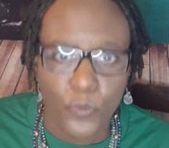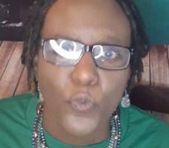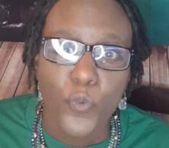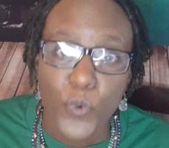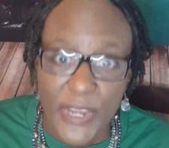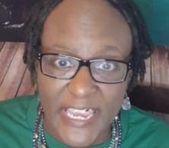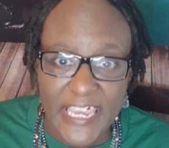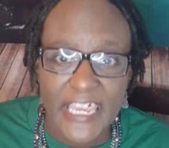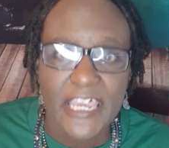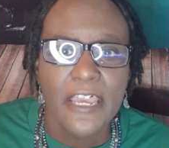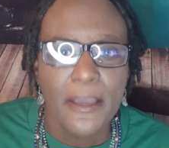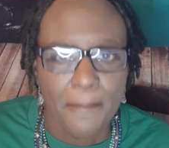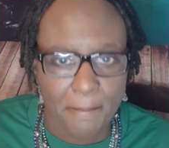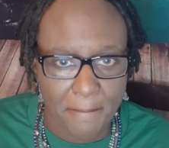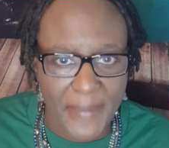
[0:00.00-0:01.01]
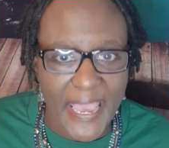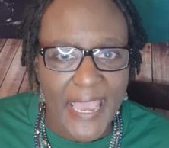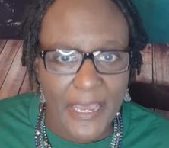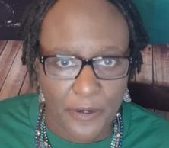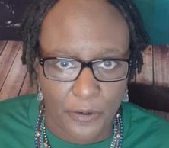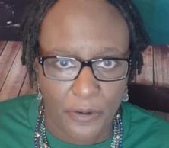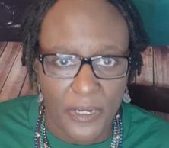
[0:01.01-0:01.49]
We
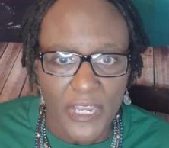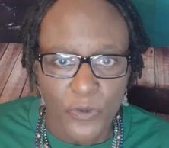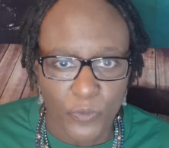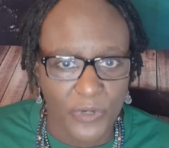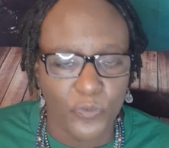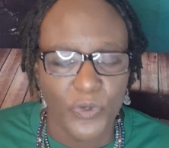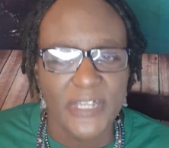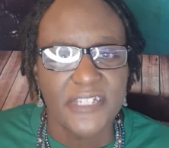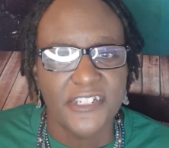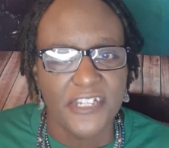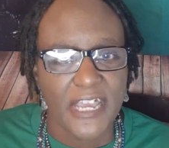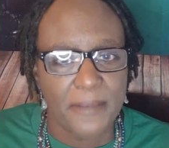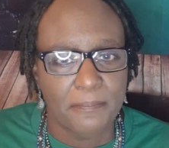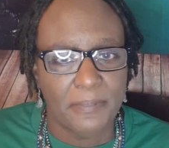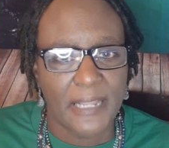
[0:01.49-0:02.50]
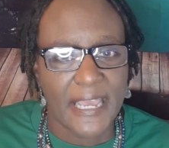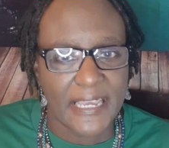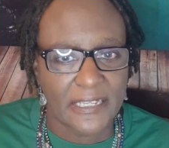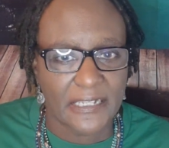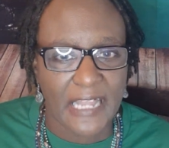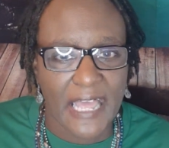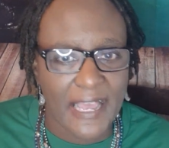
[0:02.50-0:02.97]
matter. When we say
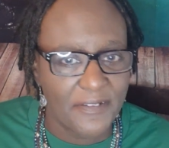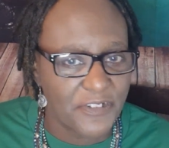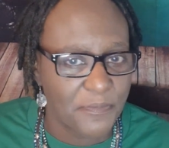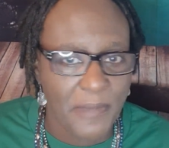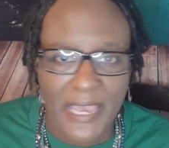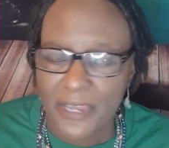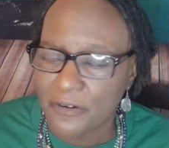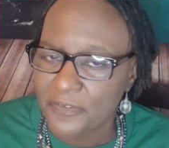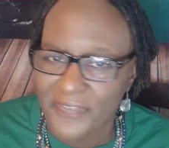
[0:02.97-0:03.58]
Black Lives Matter,